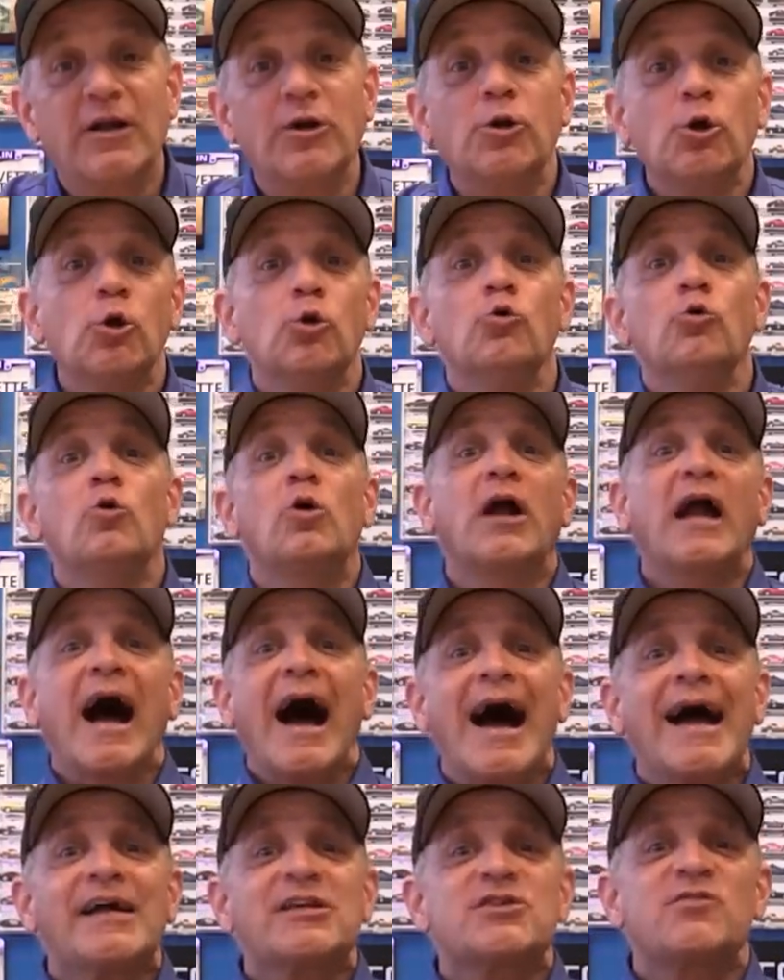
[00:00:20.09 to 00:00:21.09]
And you
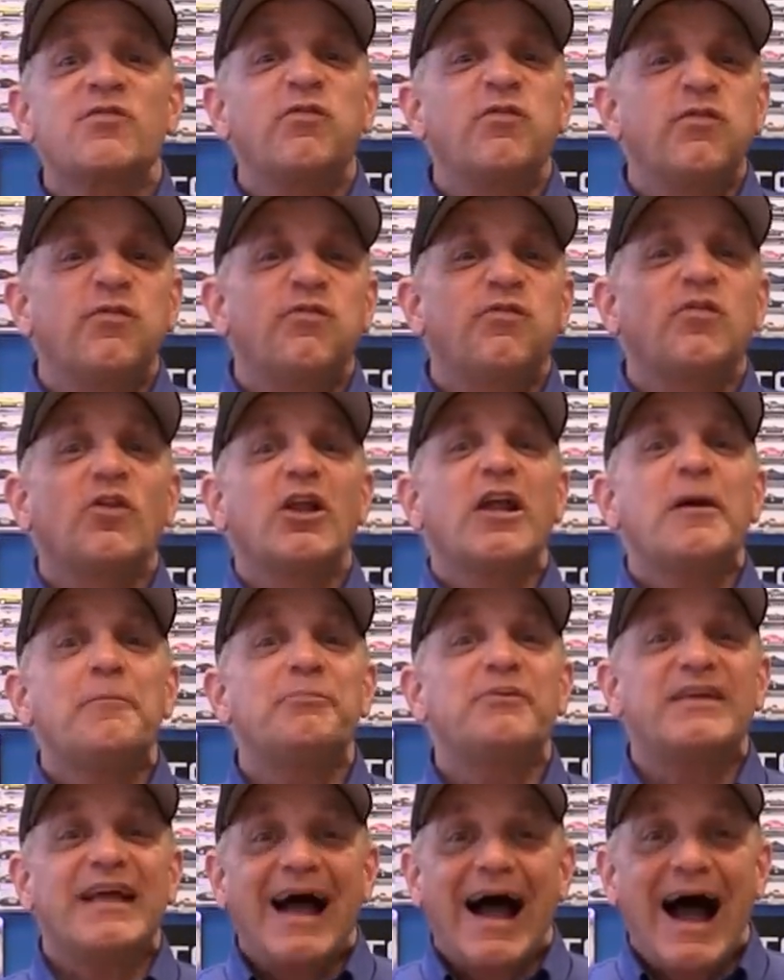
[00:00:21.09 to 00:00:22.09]
guys
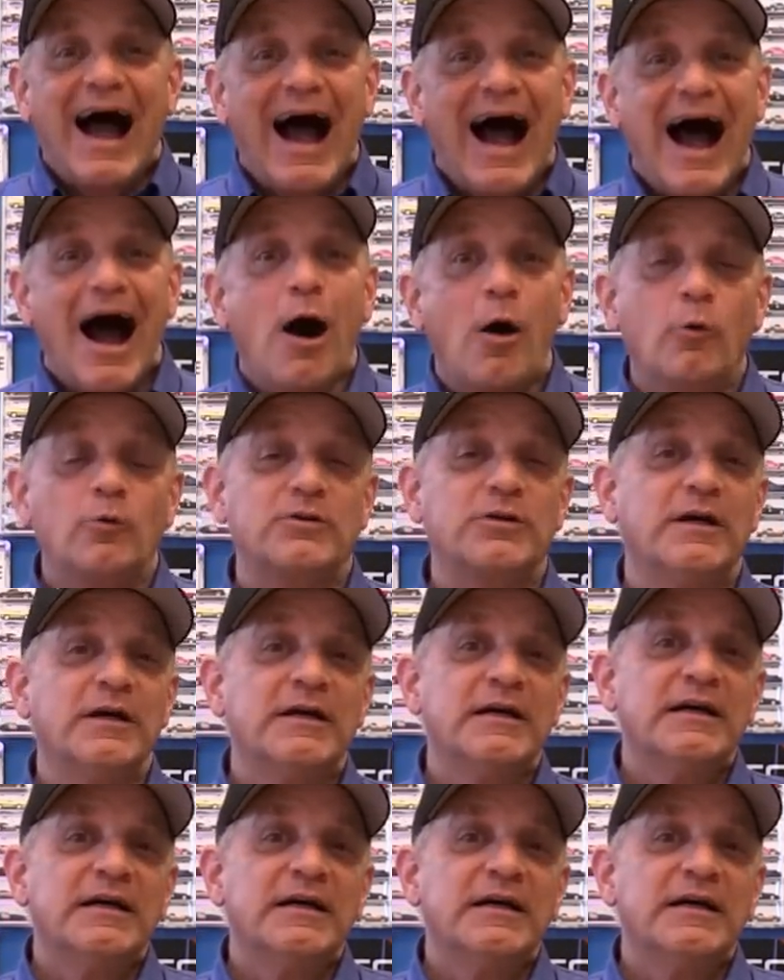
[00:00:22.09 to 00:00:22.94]
flipped out.